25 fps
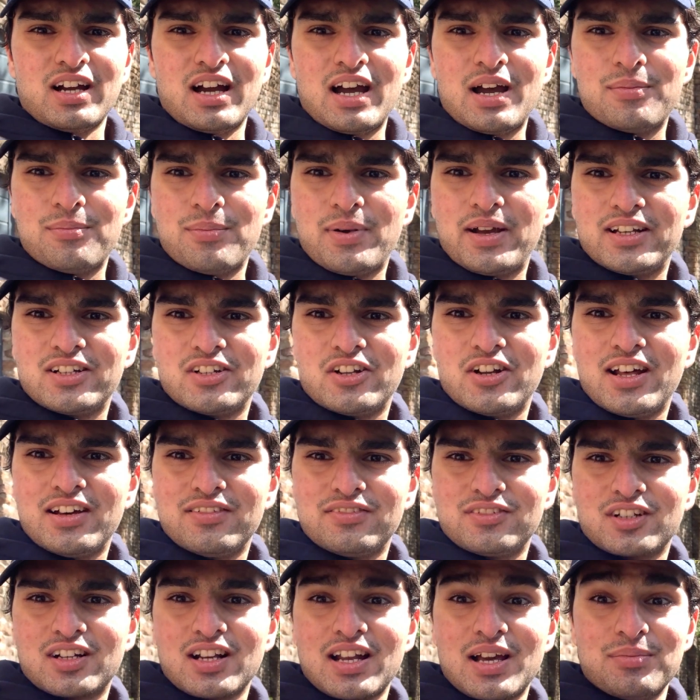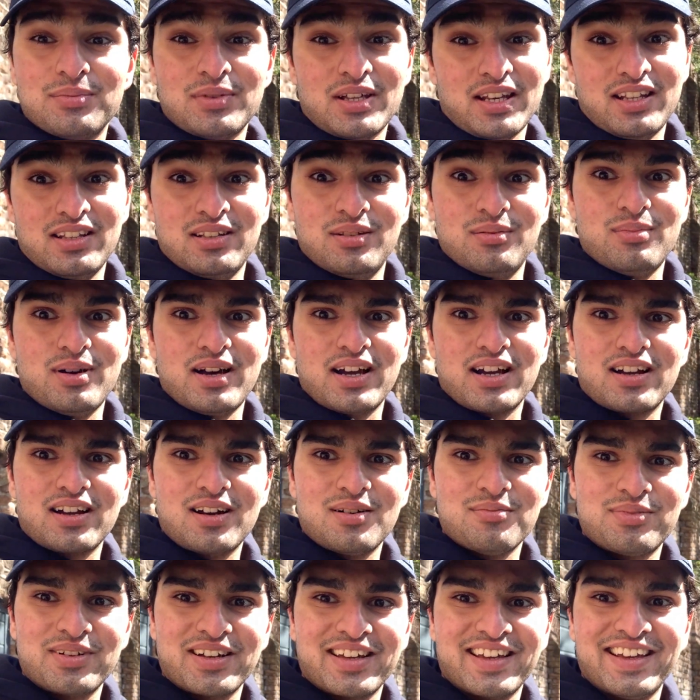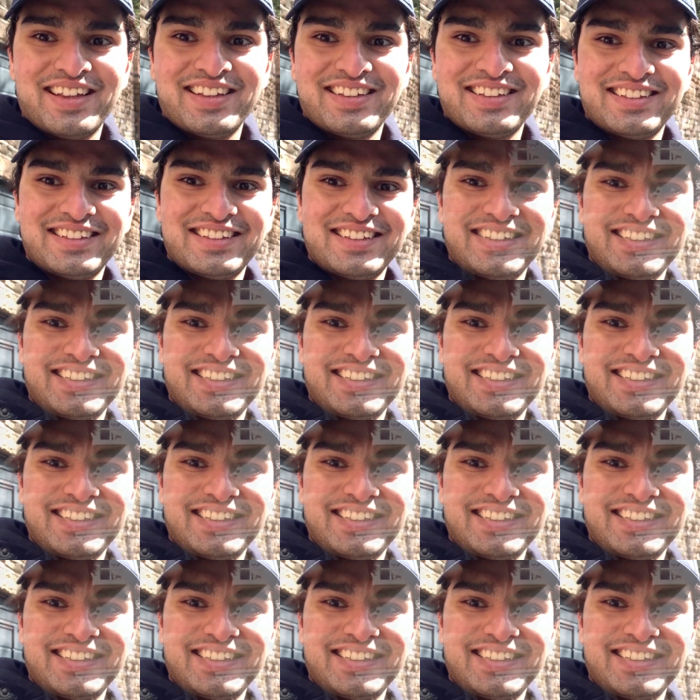I might not have to climb that hill back up again.